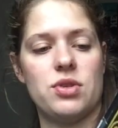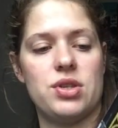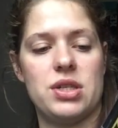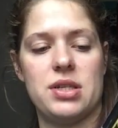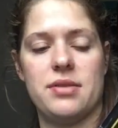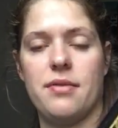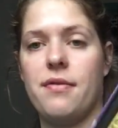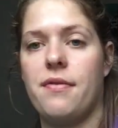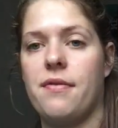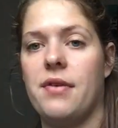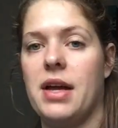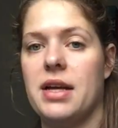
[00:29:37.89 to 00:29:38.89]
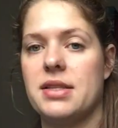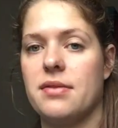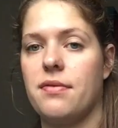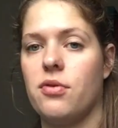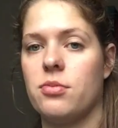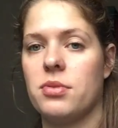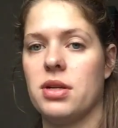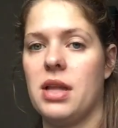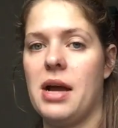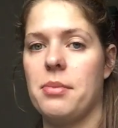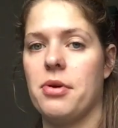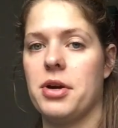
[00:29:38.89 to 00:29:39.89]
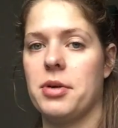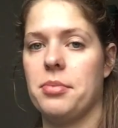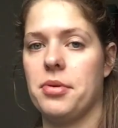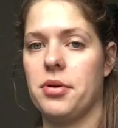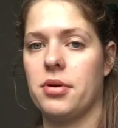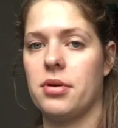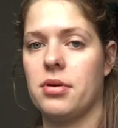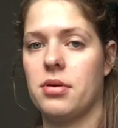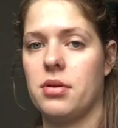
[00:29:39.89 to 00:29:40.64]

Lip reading: which is it's a former library book.